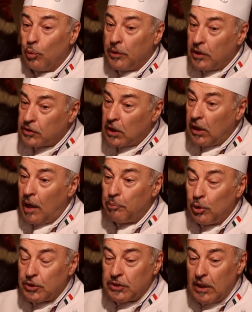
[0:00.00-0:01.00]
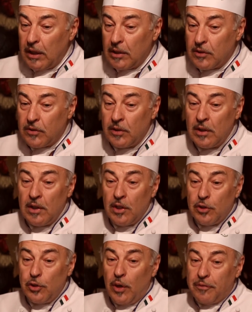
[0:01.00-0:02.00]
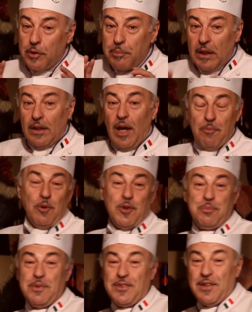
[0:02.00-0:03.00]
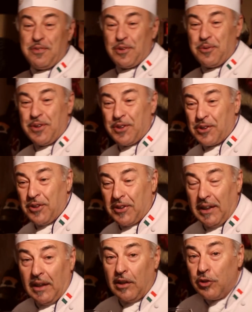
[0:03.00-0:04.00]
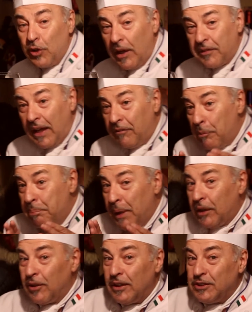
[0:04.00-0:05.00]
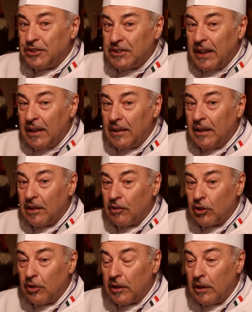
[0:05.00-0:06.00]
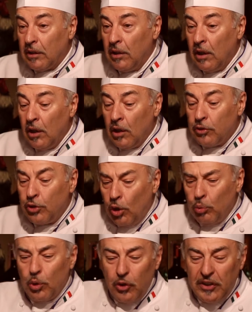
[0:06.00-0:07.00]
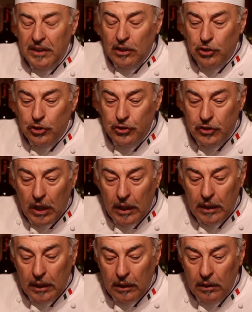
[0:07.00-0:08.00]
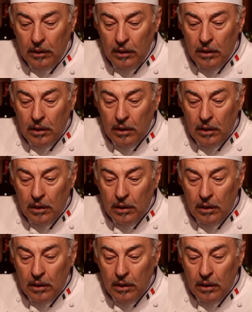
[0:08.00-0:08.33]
When there's a lot more science, you have to be a lot more specific with your cooking, and you have to have a better understanding of cooking. Don't worry that you're starting